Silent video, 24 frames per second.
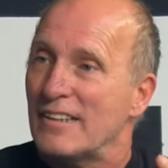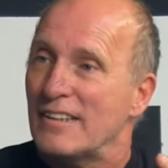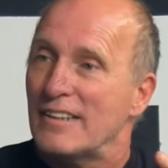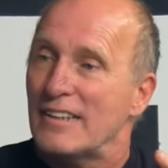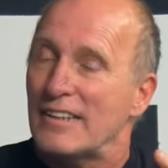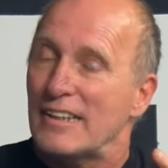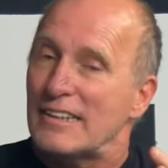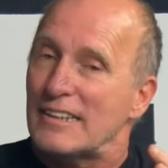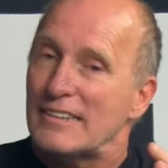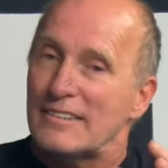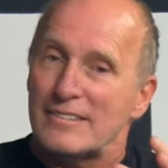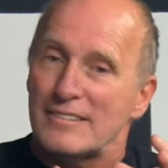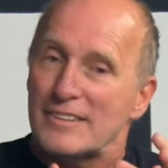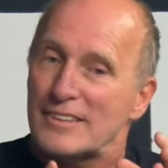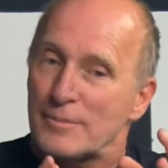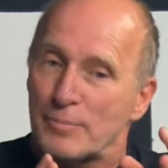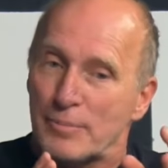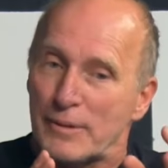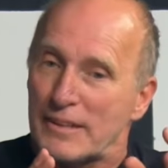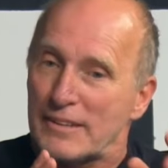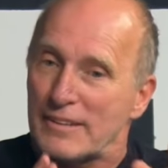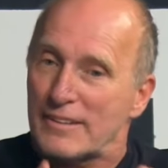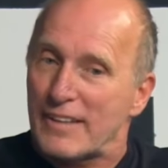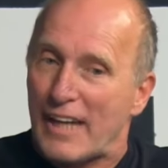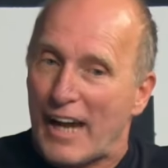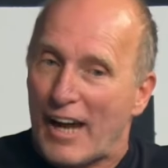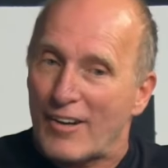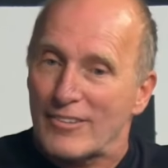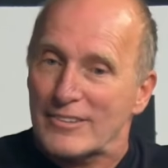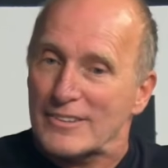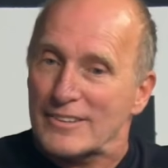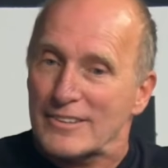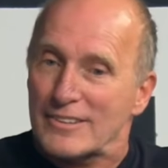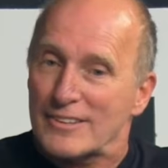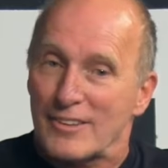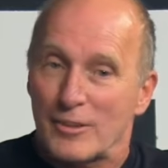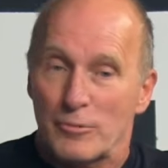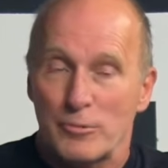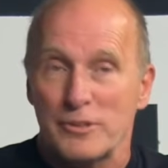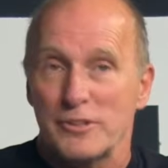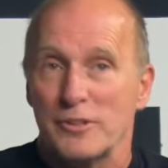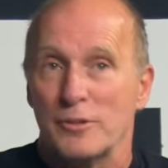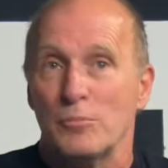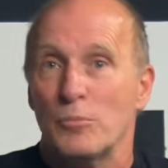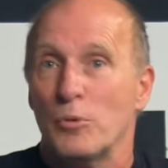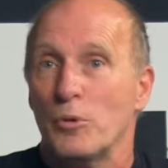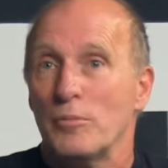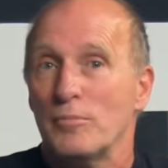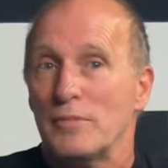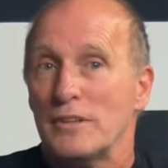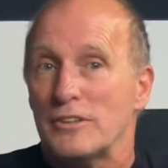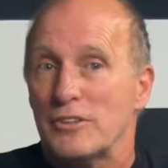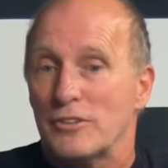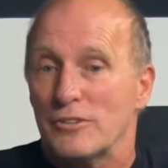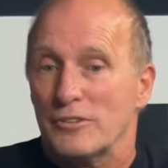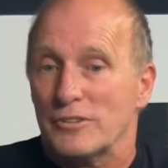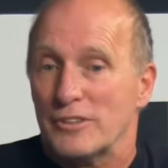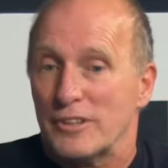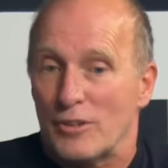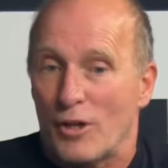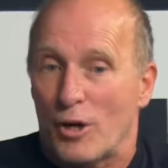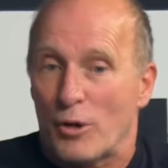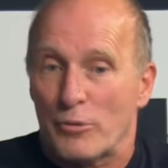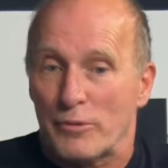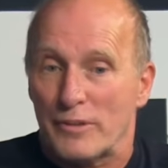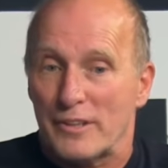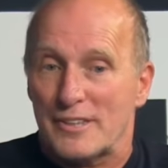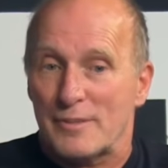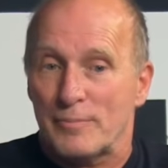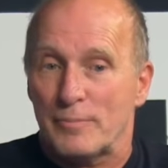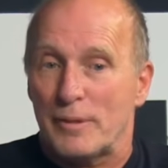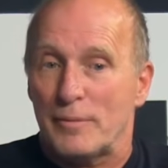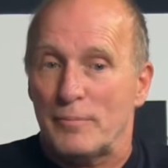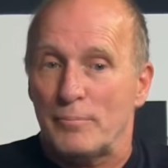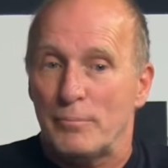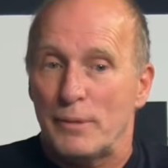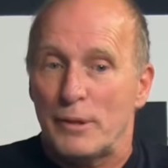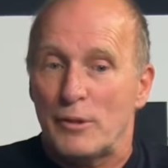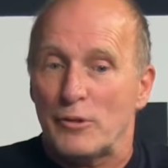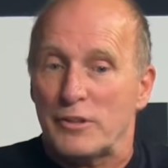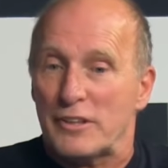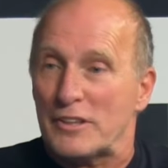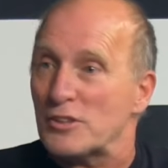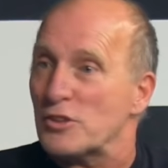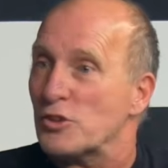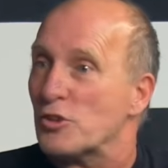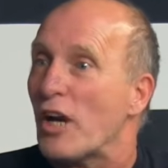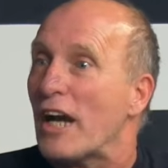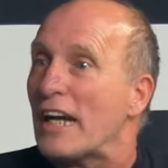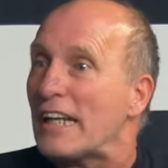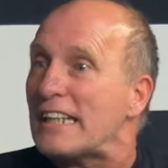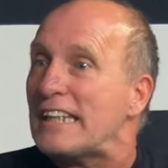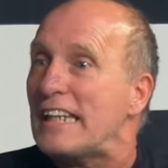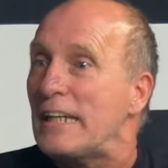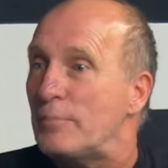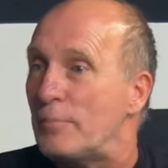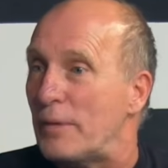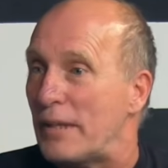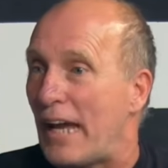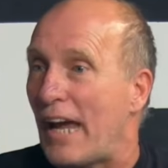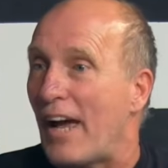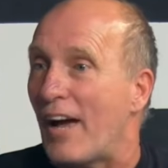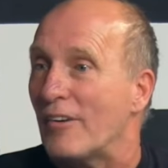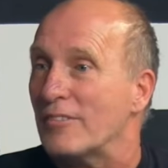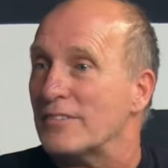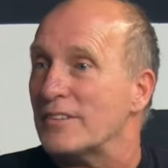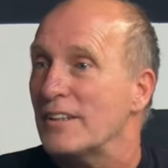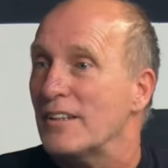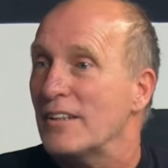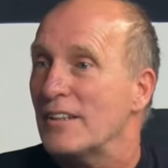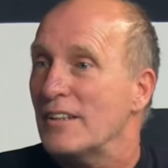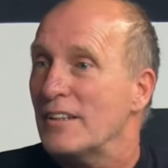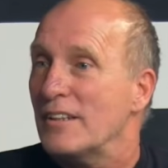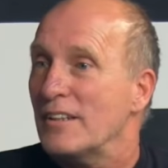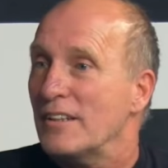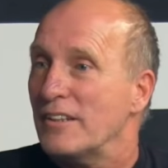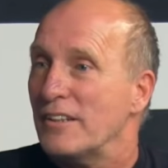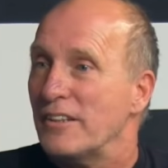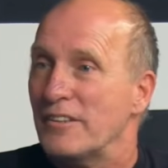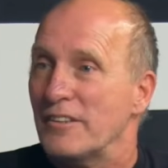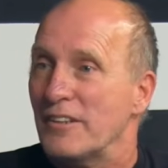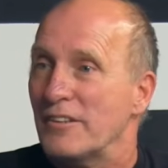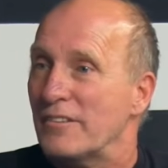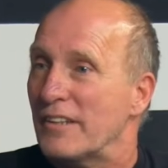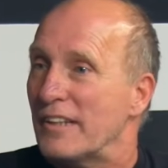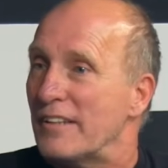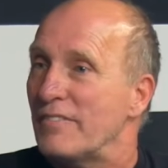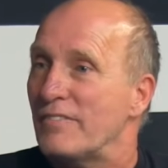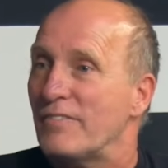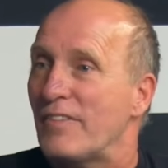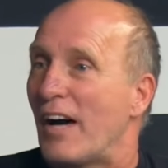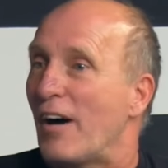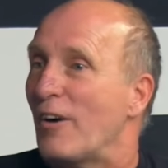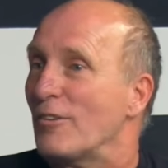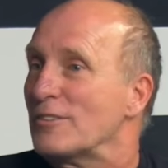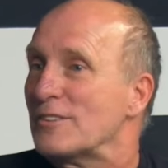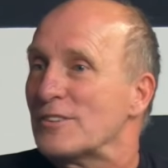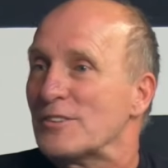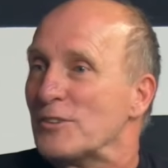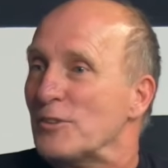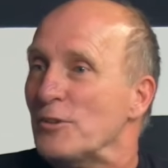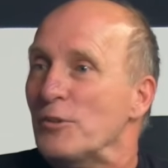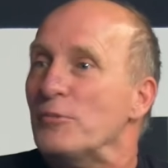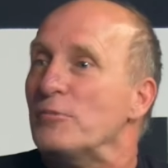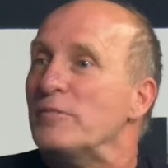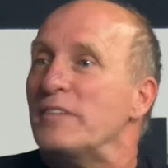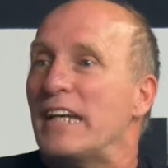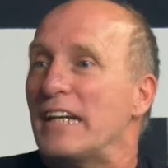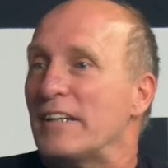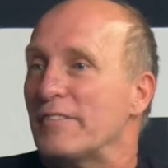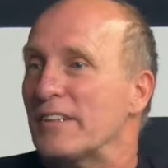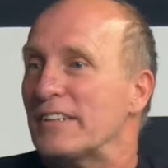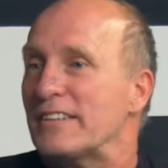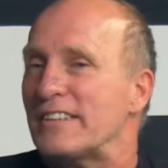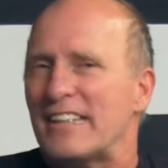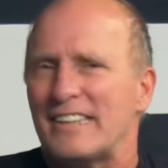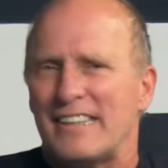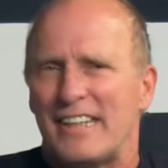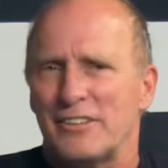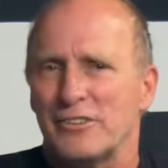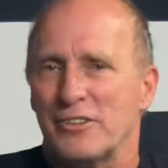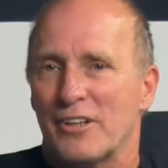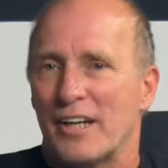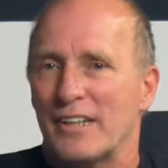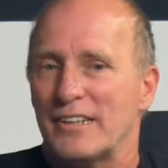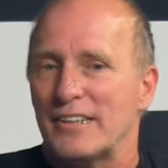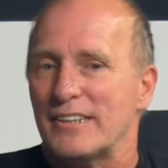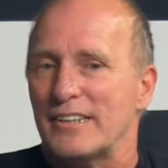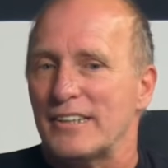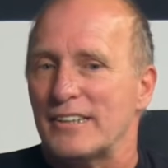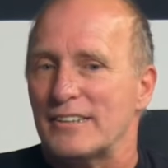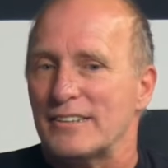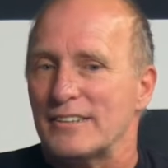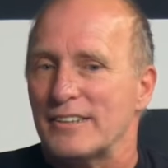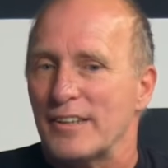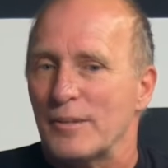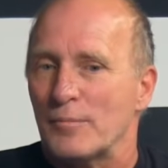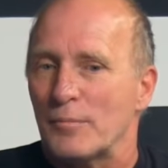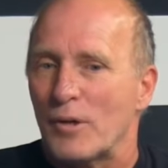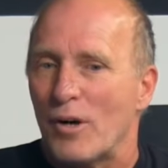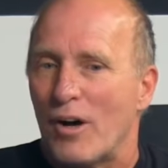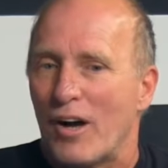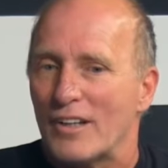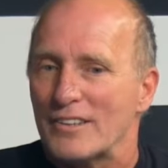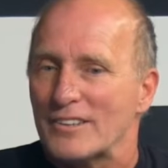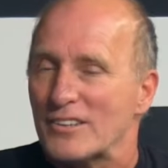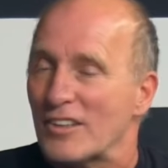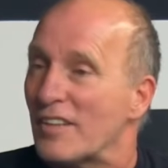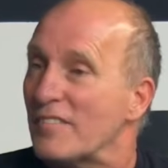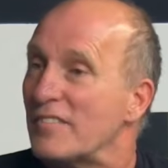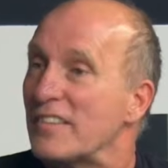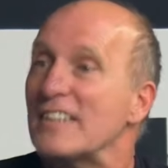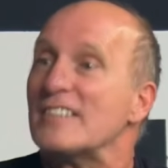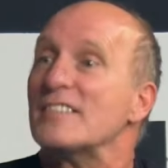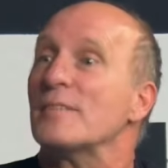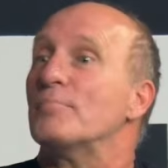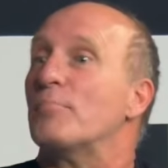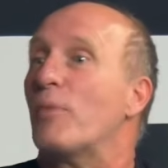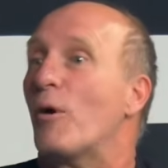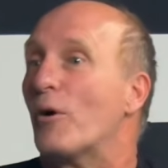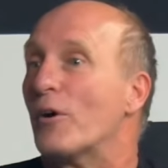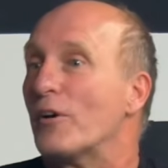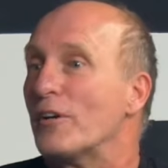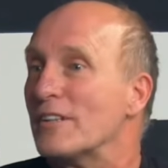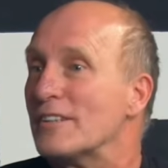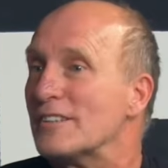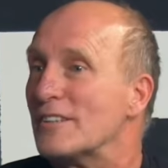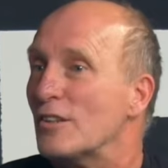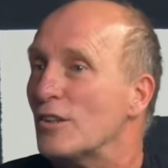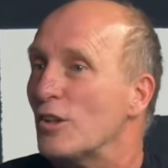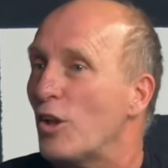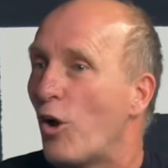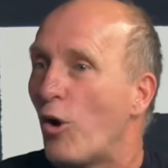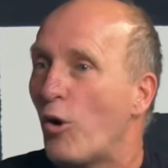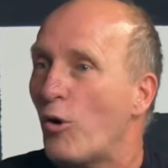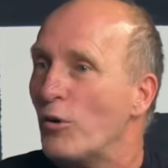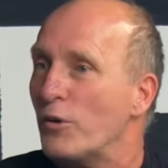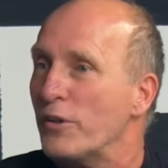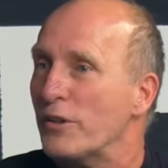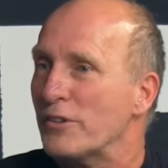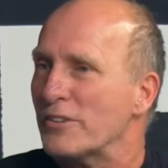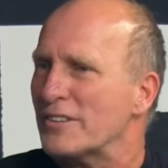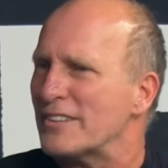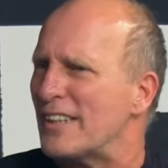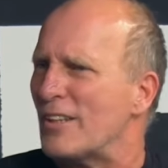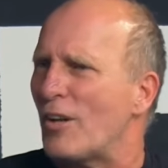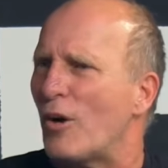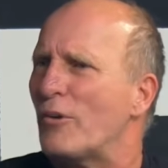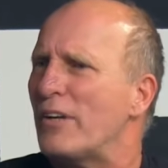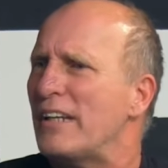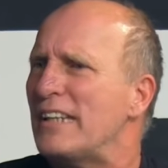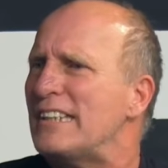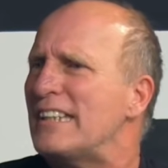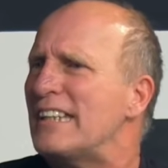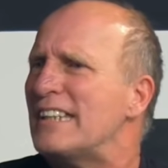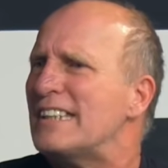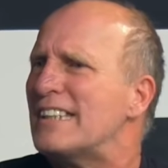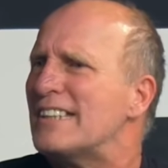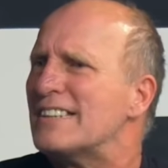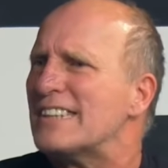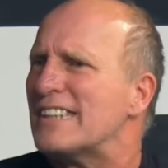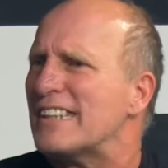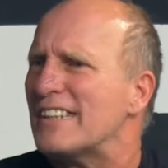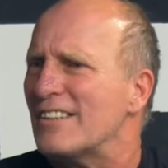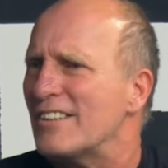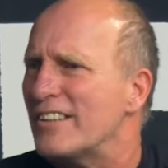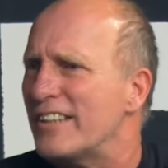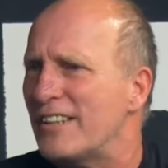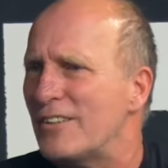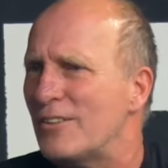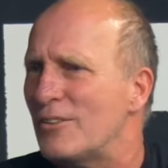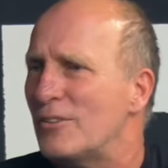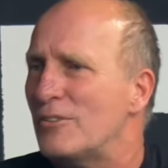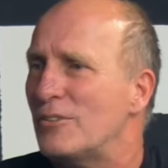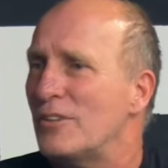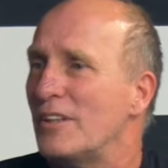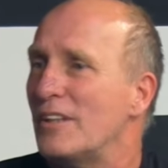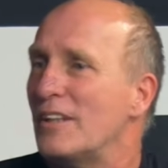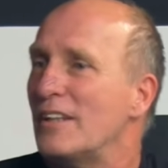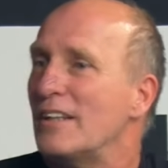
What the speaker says: and spend thousands of dollars, which the Mormon Church had already spent millions trying to keep it out. They filed suit and everything. They tried to get Tim Kosnoff disbarred as a lawyer, said, he did this illegal.